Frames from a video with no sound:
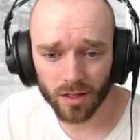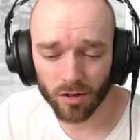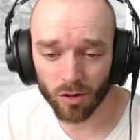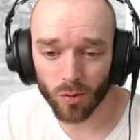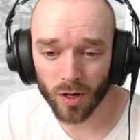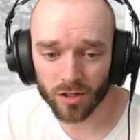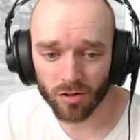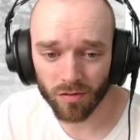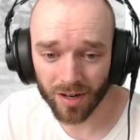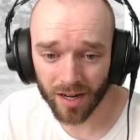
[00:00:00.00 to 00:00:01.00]
they're not quite
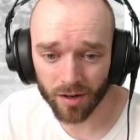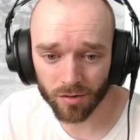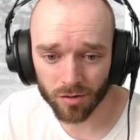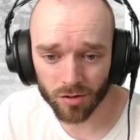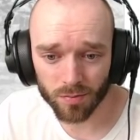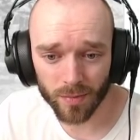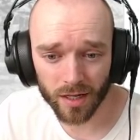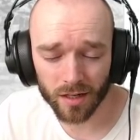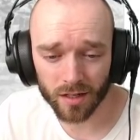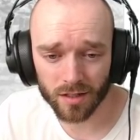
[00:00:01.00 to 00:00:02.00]
so reliant on those
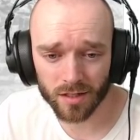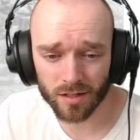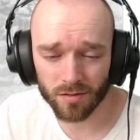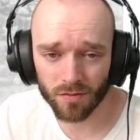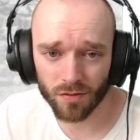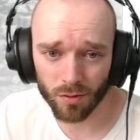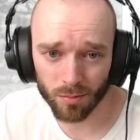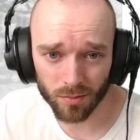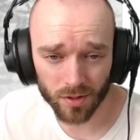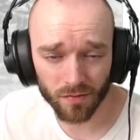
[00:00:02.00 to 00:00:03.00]
med kits
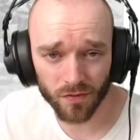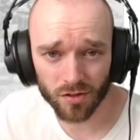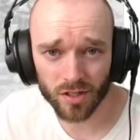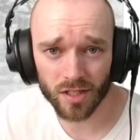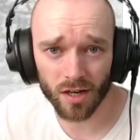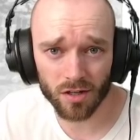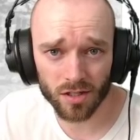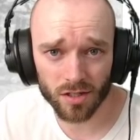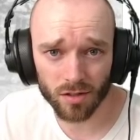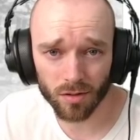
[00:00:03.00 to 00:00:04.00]
from infantry
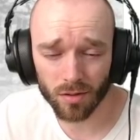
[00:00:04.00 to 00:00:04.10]
sections, so